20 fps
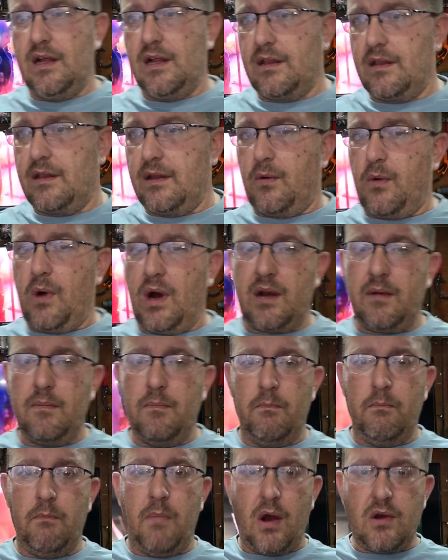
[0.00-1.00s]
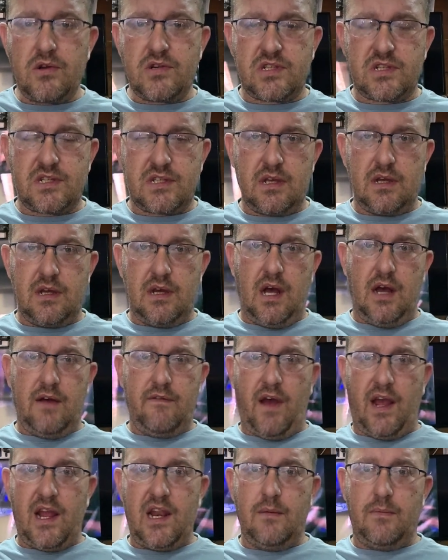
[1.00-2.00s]
the one most
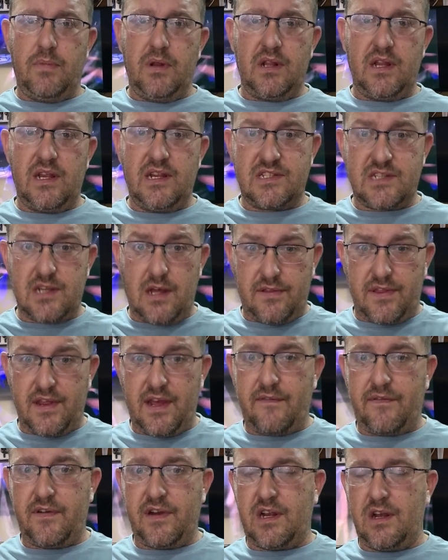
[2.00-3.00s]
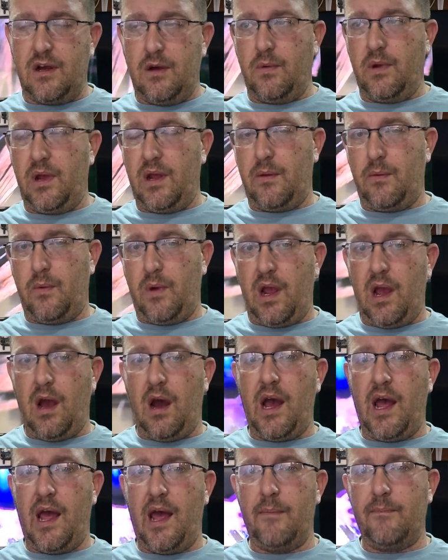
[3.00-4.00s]
available in South Africa where
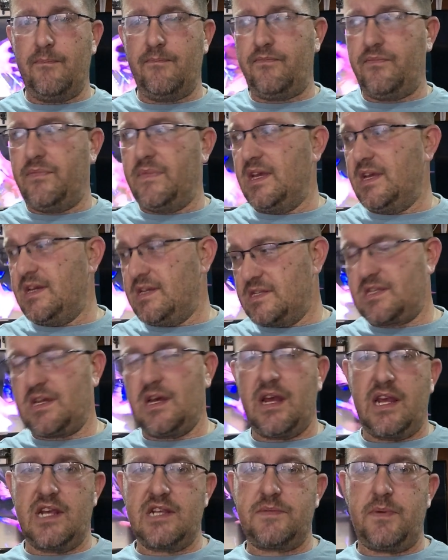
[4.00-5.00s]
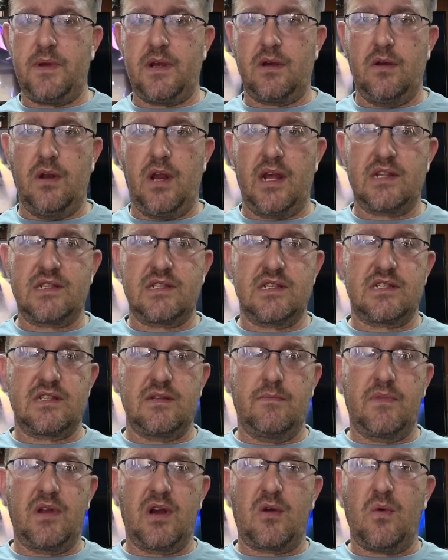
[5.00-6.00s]
I am is the SP Connect
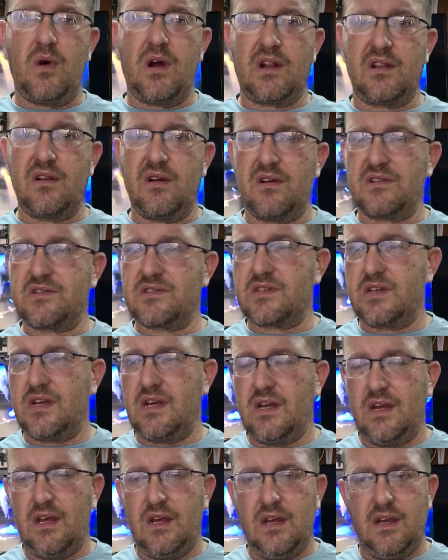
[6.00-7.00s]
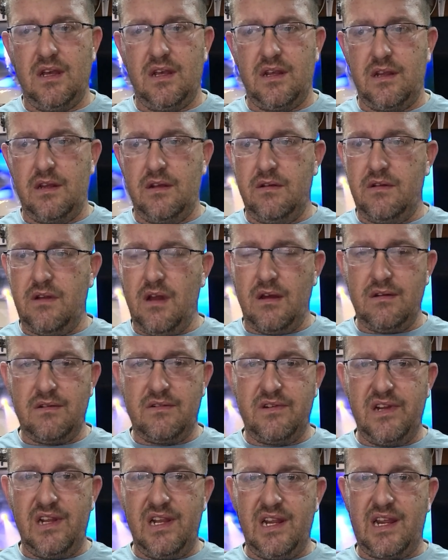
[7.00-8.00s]
system. The quad locks, you don't
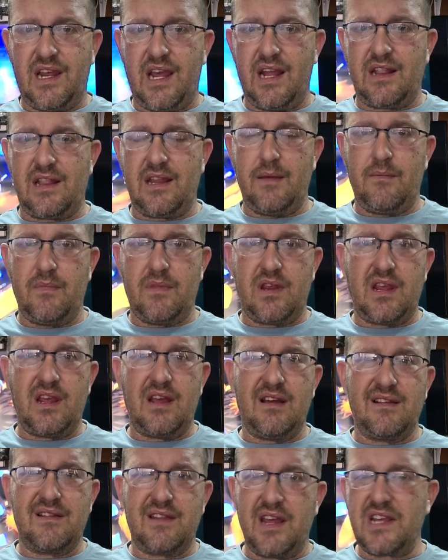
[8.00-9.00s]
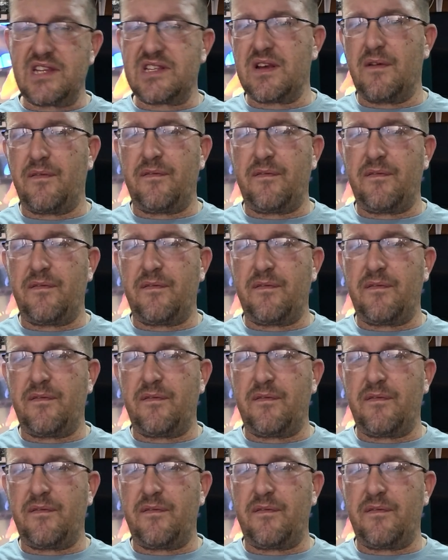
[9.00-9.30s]
really get them. Yeah, there's a